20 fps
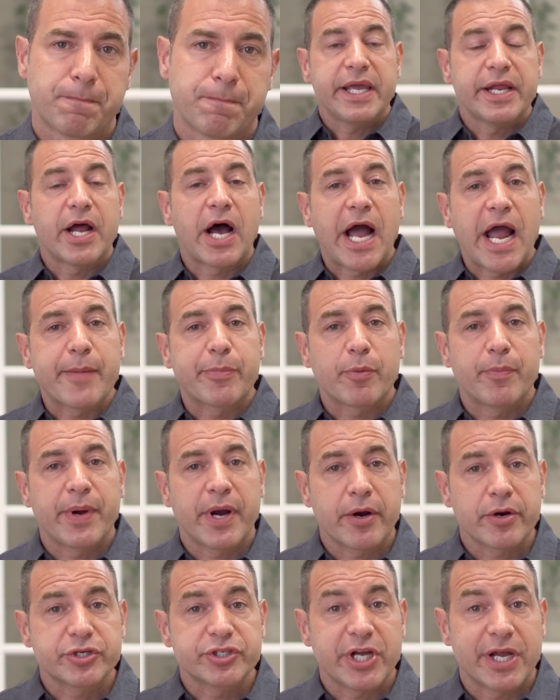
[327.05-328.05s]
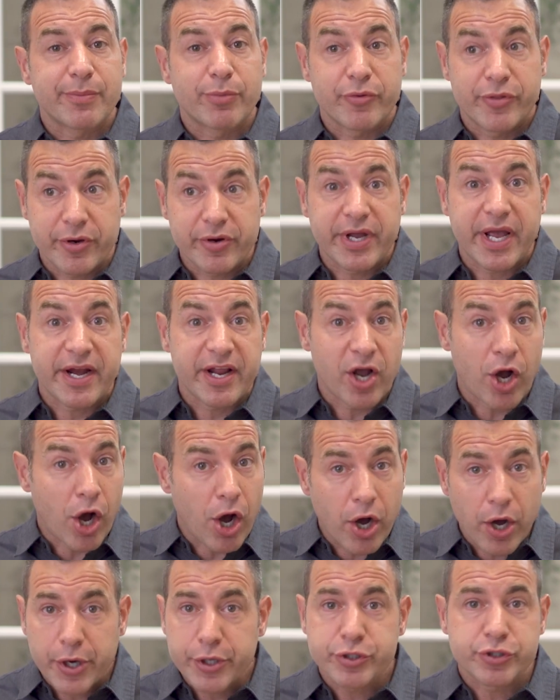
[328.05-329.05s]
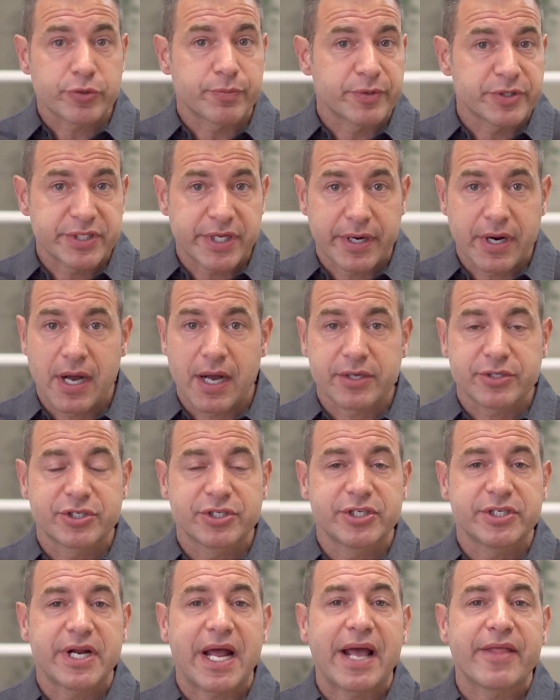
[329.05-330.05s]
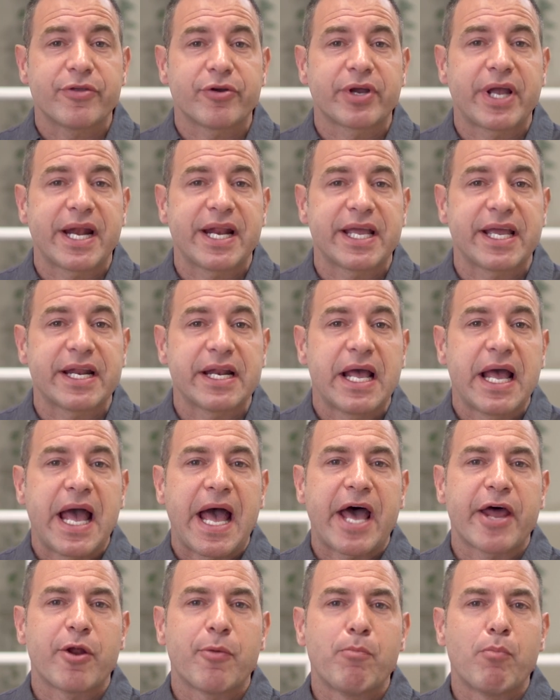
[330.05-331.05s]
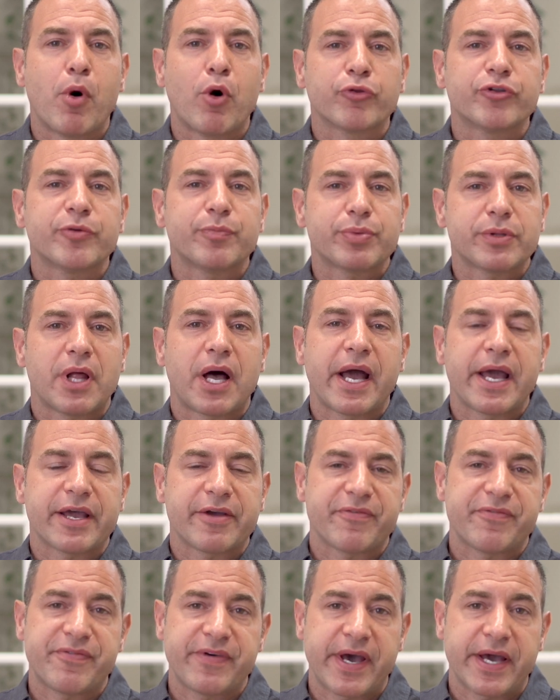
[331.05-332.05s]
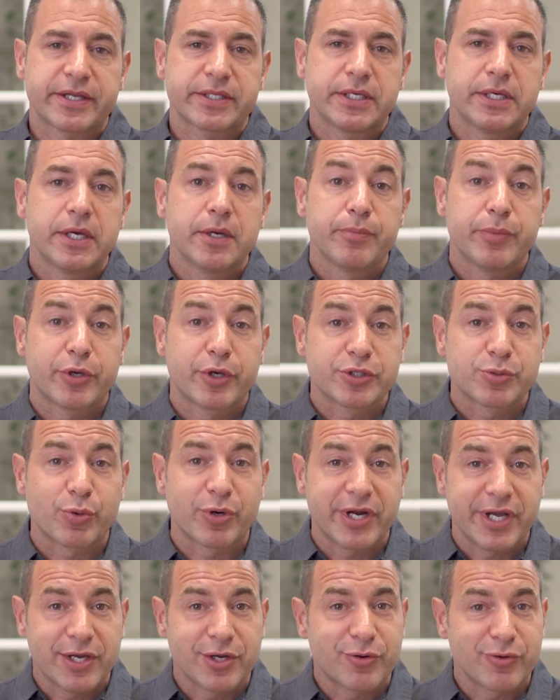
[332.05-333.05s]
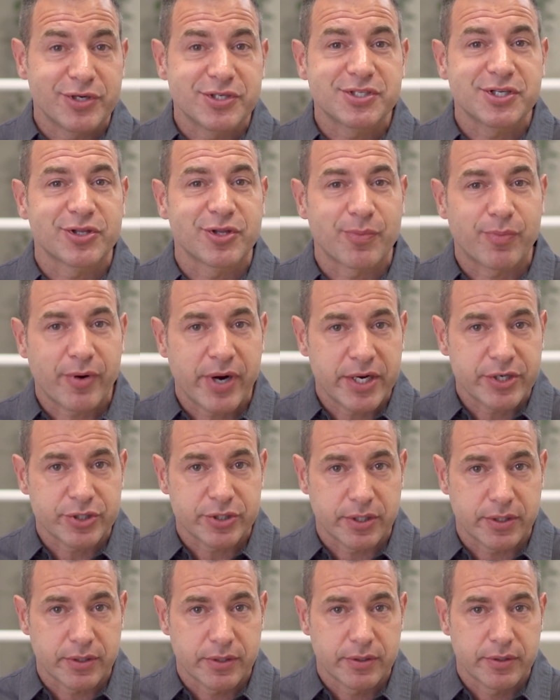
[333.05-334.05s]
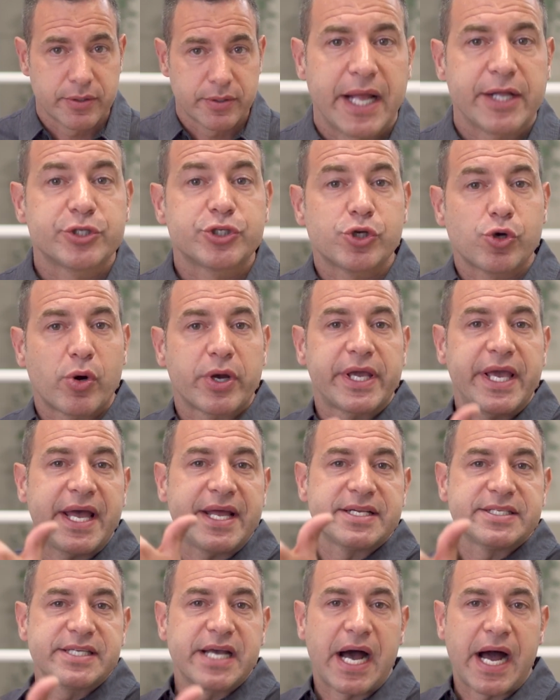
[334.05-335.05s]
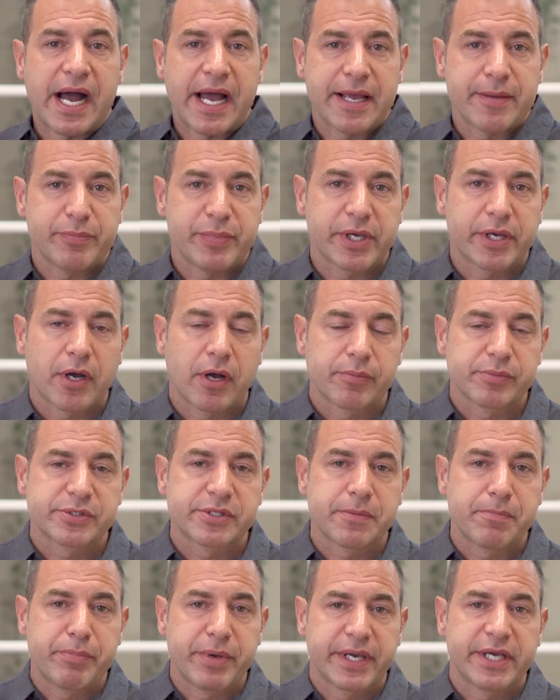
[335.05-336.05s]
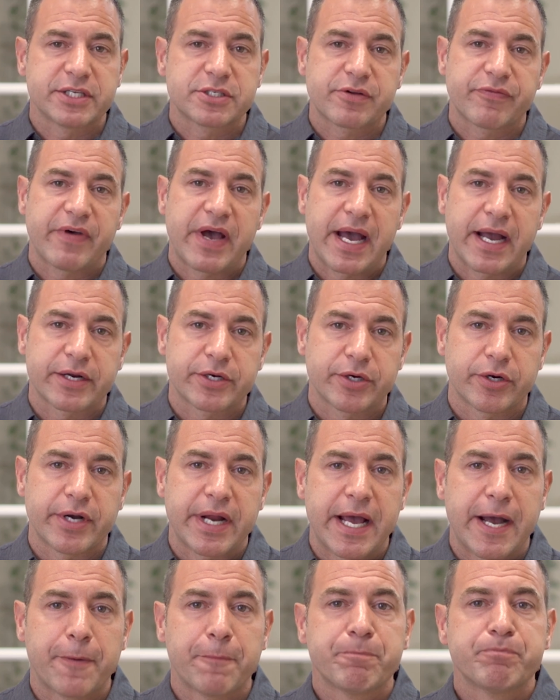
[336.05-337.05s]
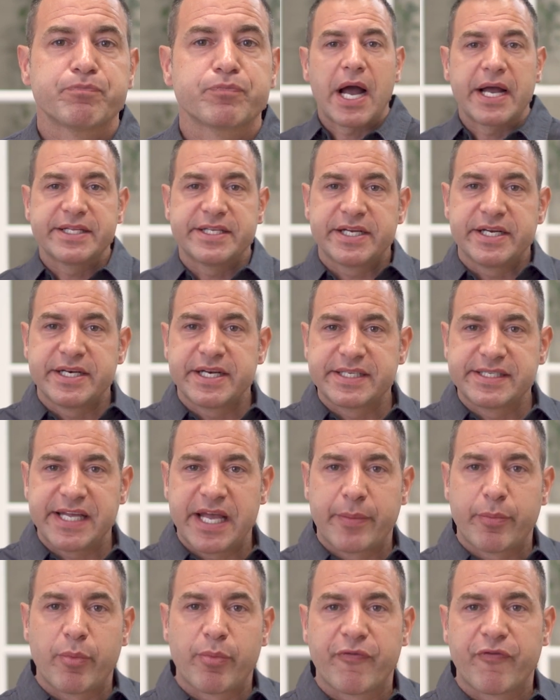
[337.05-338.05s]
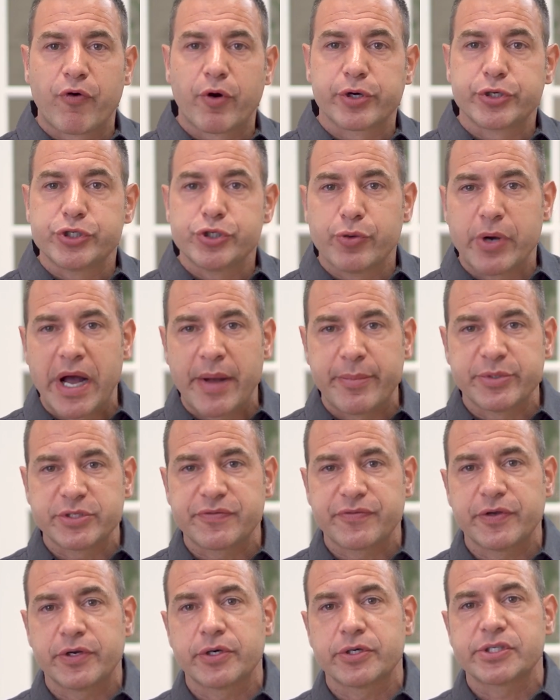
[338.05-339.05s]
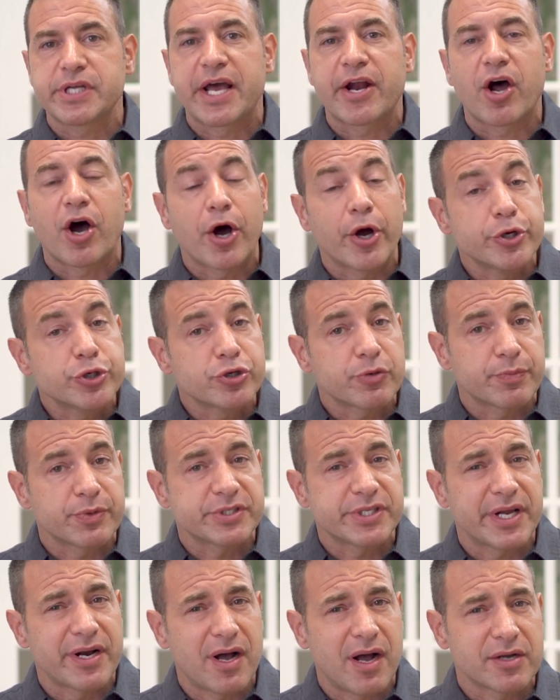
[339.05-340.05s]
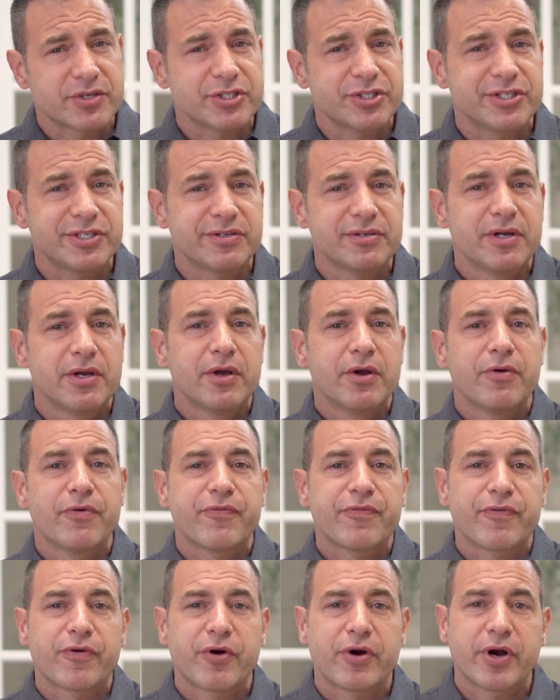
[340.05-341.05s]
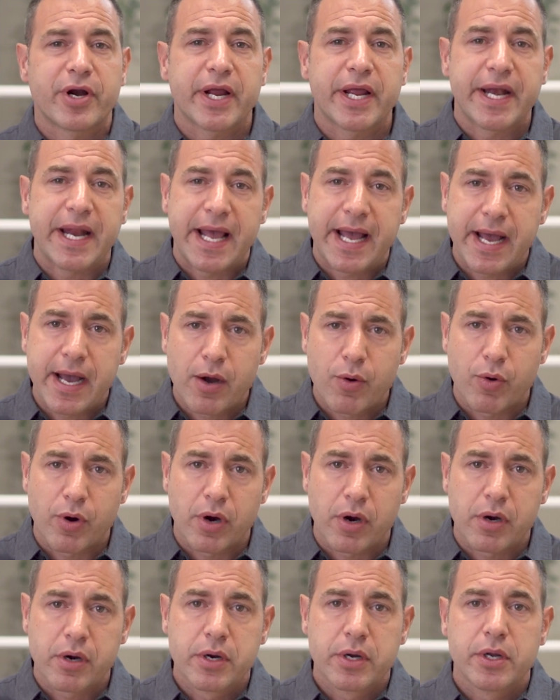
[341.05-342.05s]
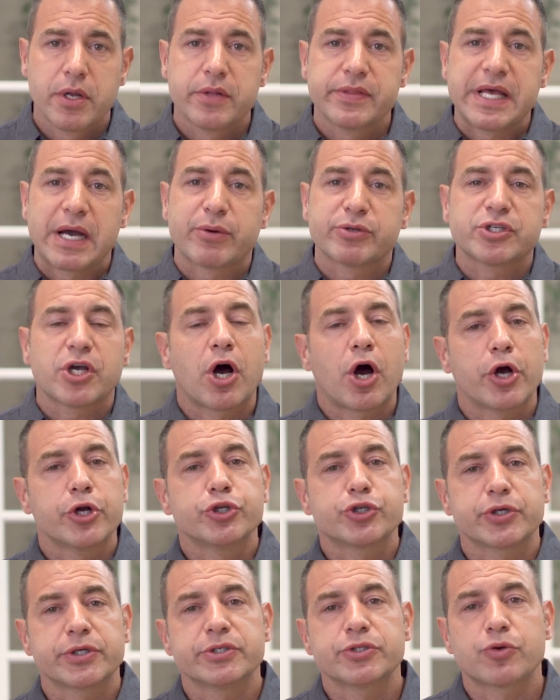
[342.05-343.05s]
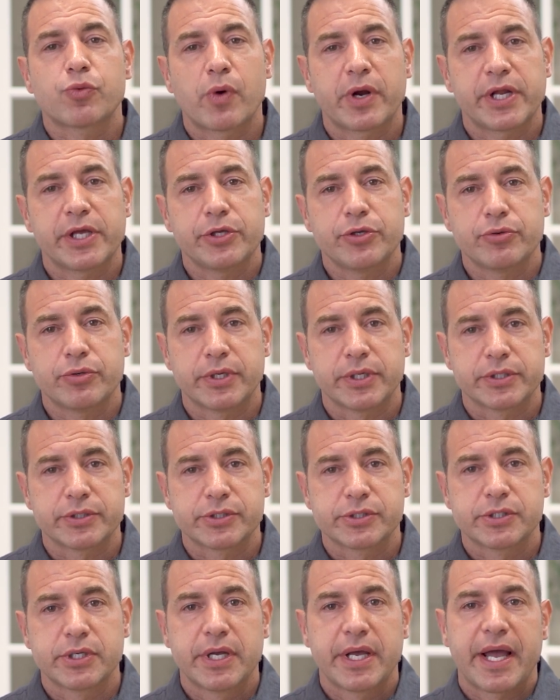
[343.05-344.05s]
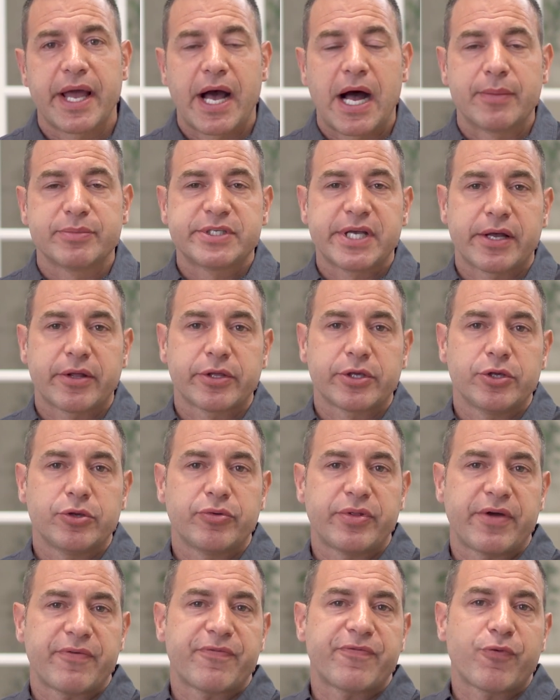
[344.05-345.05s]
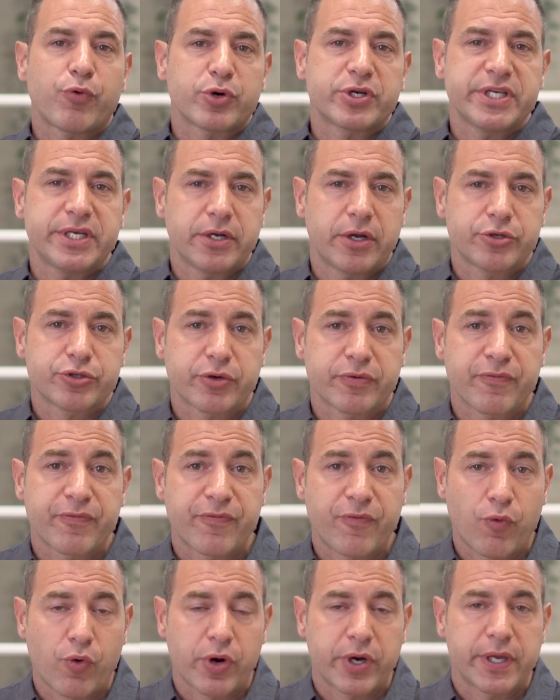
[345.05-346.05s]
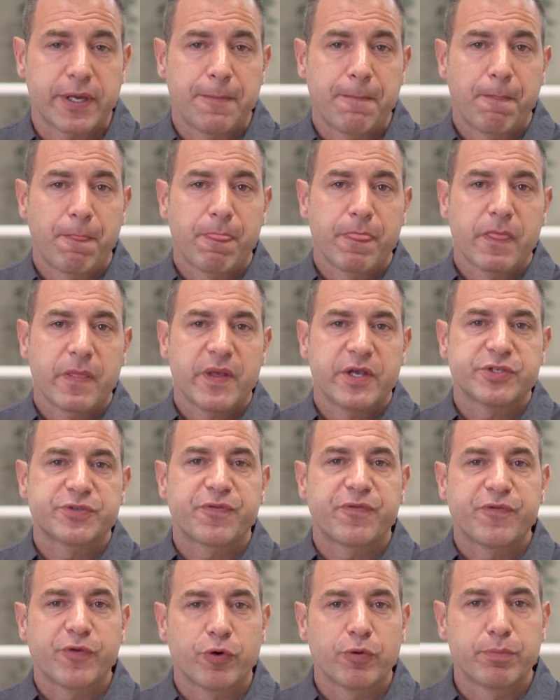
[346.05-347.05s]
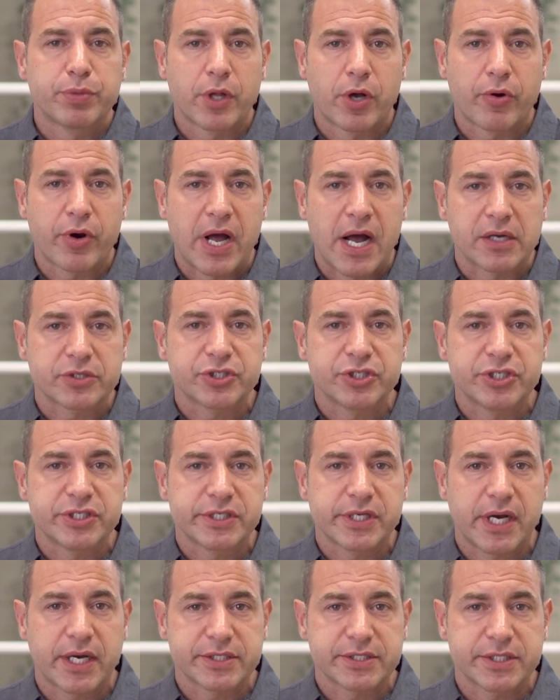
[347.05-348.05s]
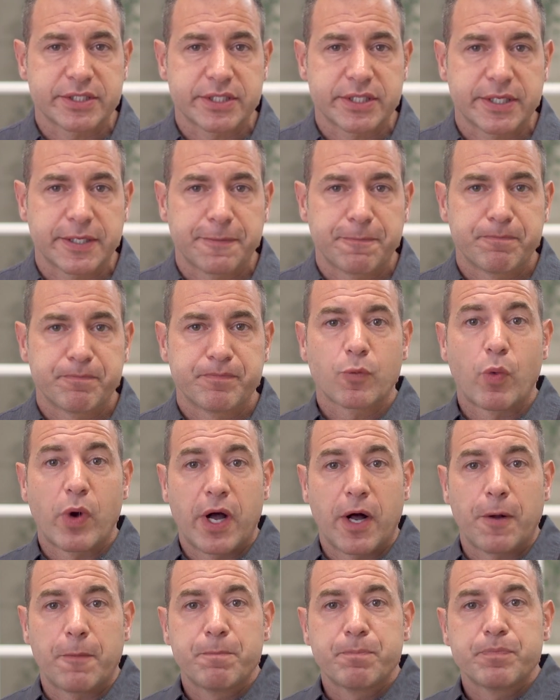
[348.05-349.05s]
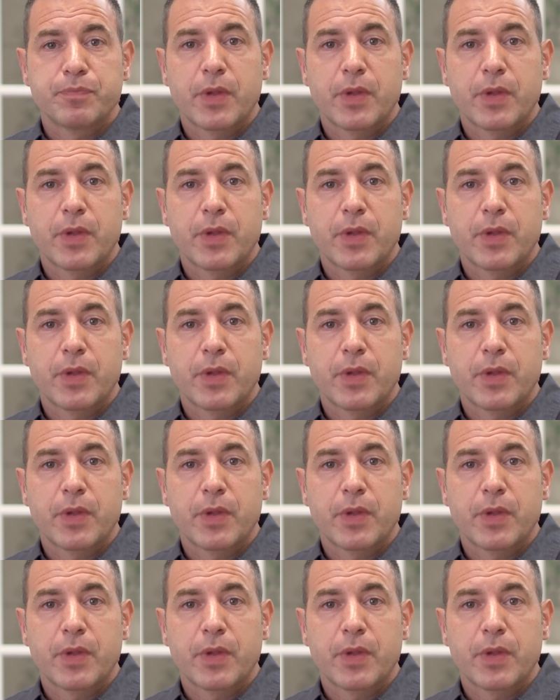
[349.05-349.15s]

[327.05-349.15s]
In a hyperbaric chamber, they're getting 100% oxygen and they're getting it at a multiplying effect because we're increasing the pressure. And so again, time becomes the biggest factor. Now, I did an example before, two atmospheres at 100% oxygen for an hour, that was 120 units. I'm telling you that 1440 is full-blown oxygen toxicity. Well,